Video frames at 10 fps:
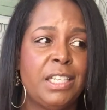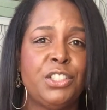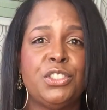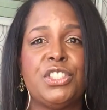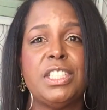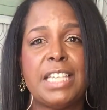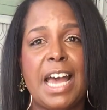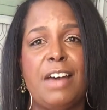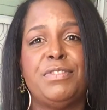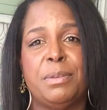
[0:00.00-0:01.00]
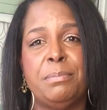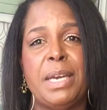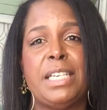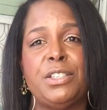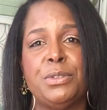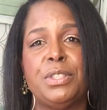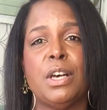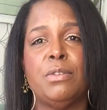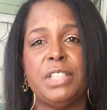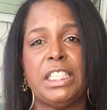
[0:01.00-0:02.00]
You just have to make
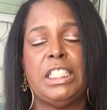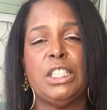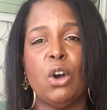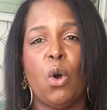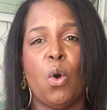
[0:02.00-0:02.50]
yourself eat